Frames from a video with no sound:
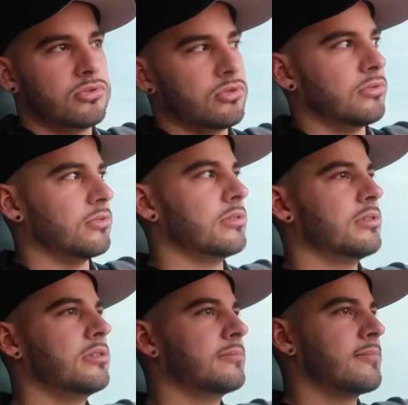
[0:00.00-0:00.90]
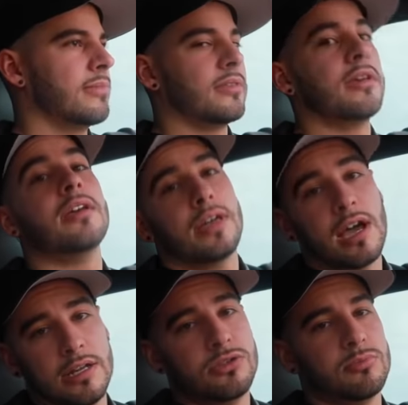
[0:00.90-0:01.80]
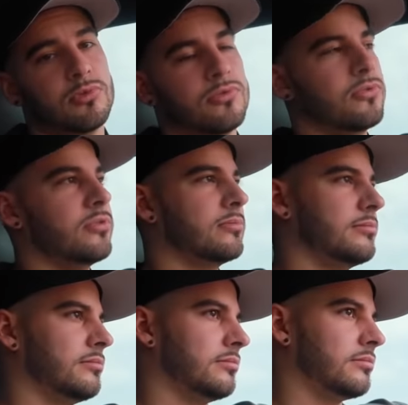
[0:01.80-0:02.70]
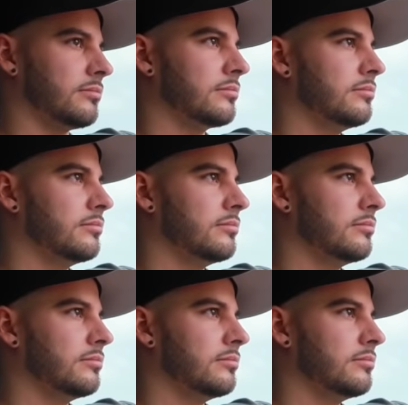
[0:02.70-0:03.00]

So I, I love spring.